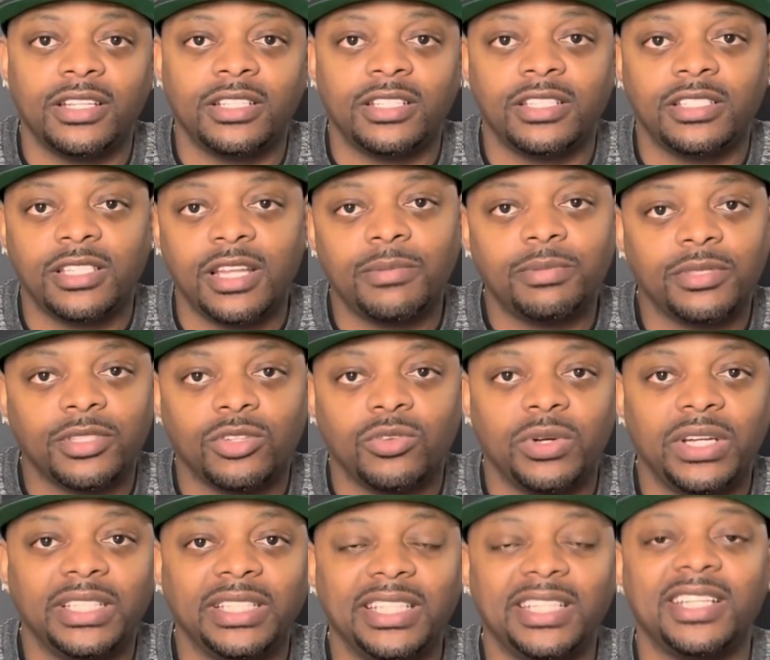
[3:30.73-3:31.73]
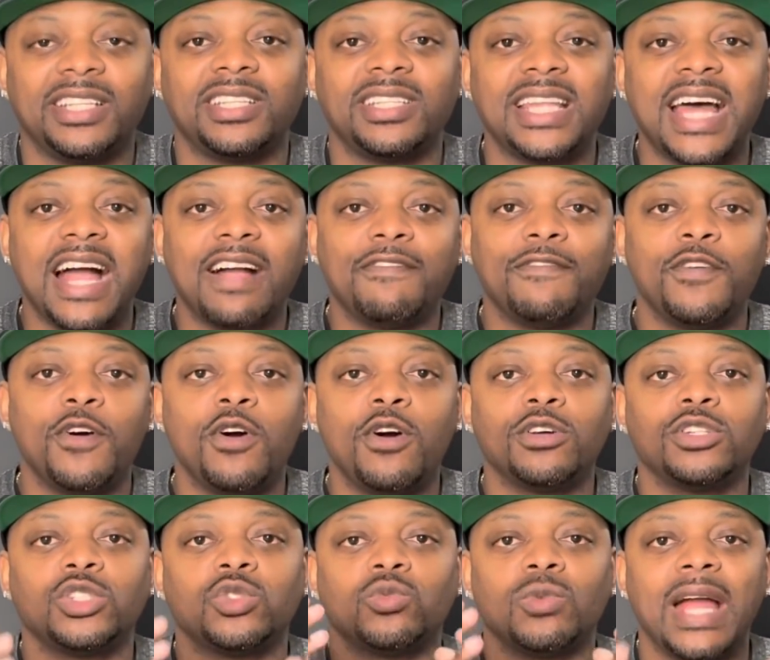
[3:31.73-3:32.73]
subsequently the stock
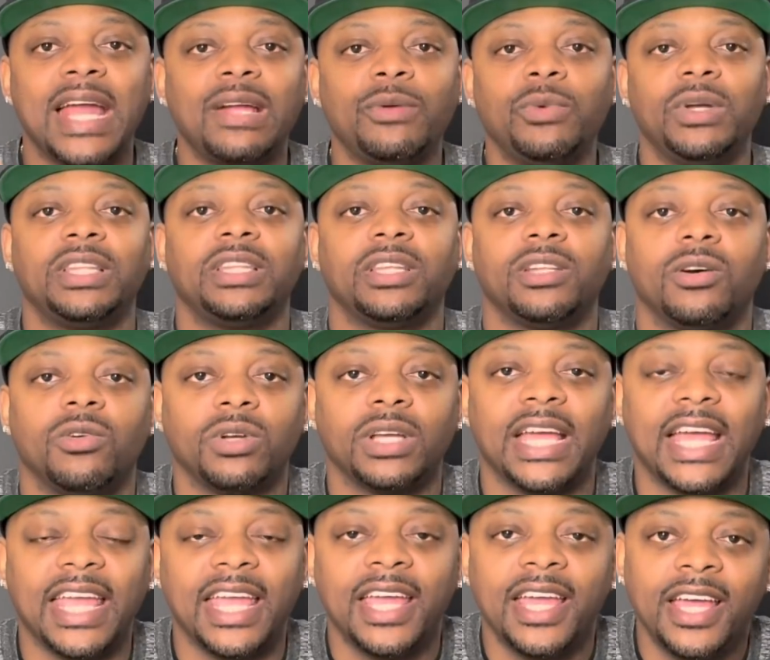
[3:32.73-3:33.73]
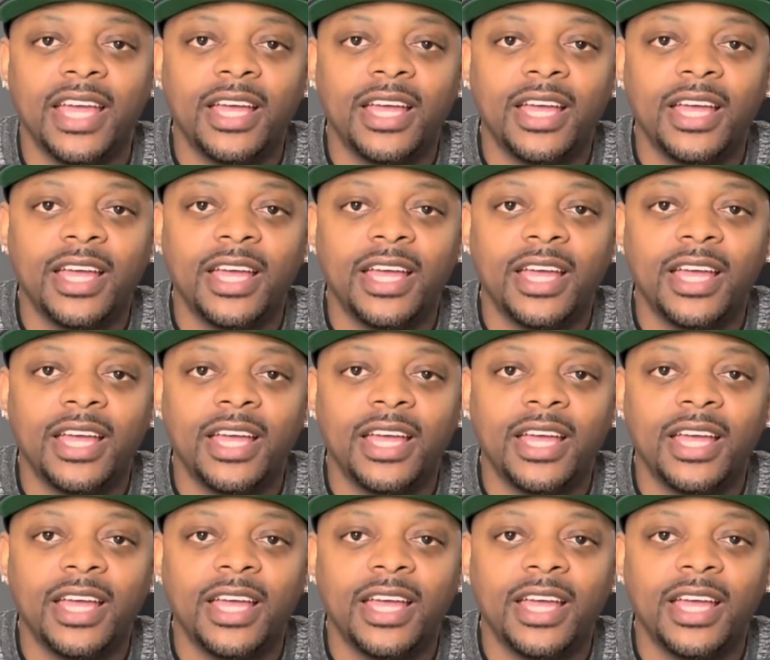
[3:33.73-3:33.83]
falls right with it, okay?